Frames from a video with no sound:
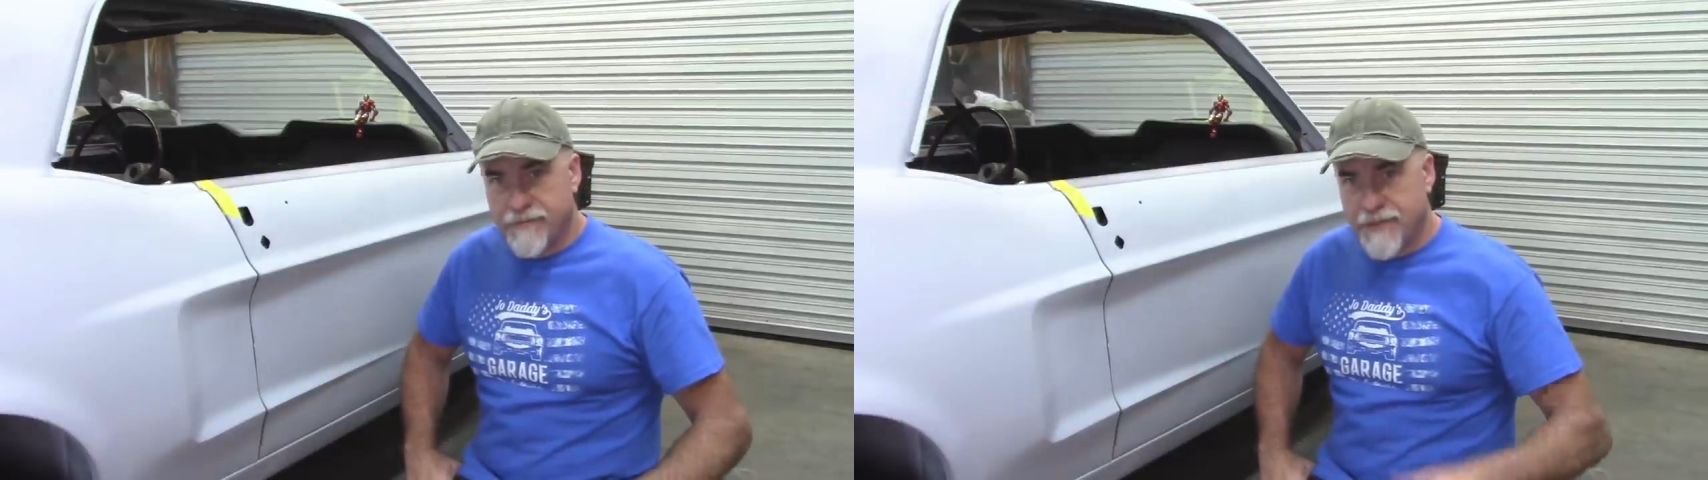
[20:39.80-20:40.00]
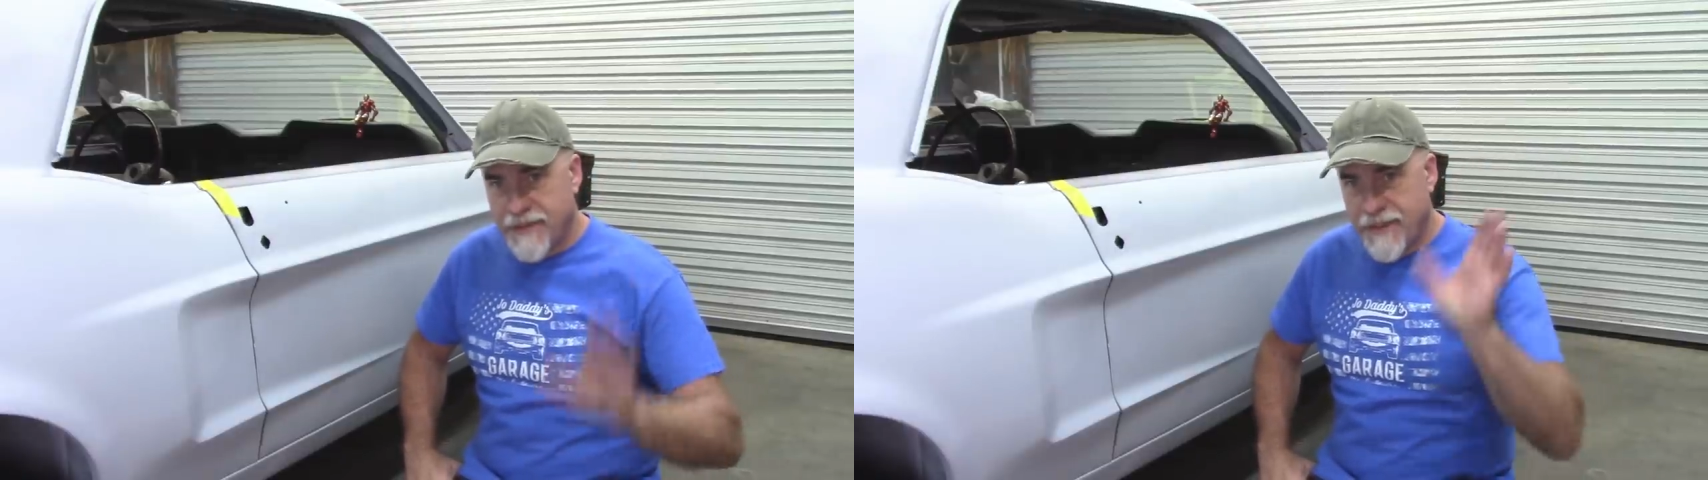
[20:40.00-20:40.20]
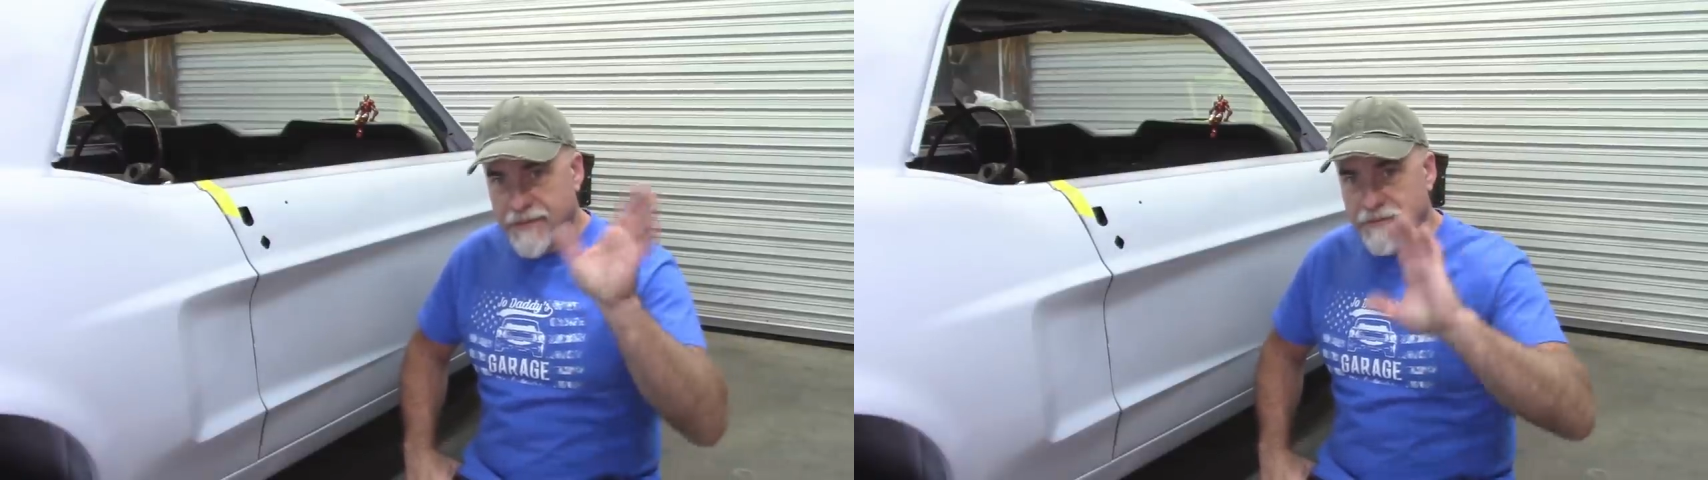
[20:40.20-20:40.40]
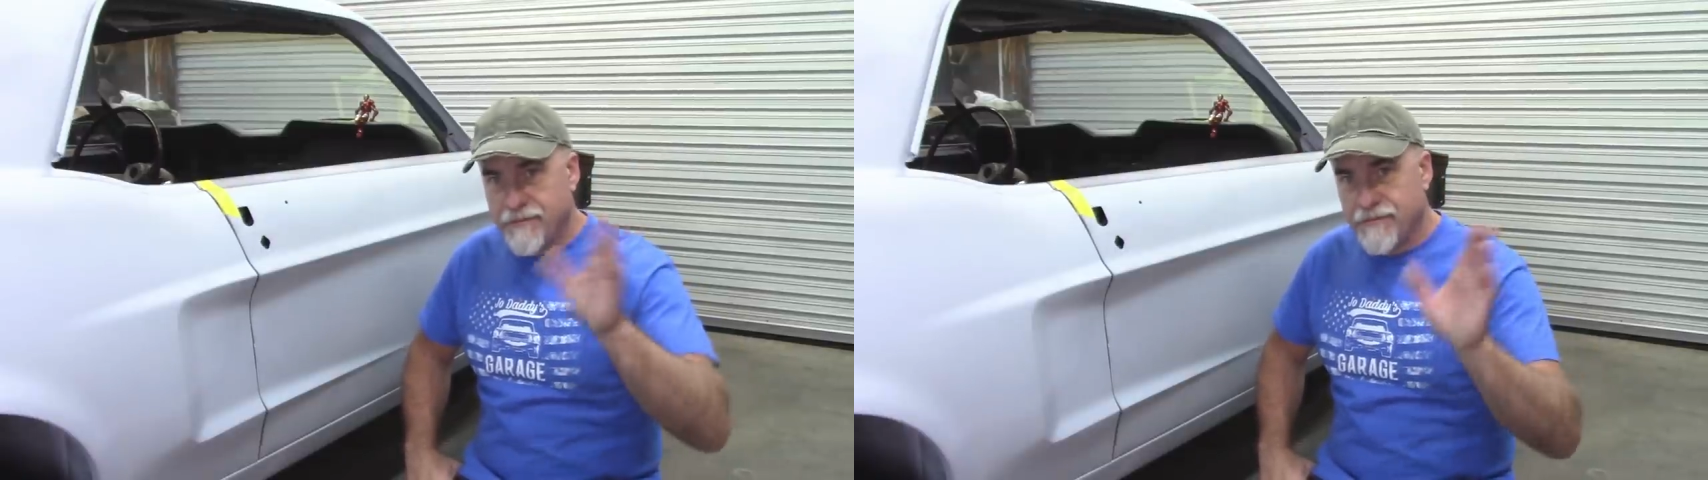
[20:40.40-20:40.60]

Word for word: That's it.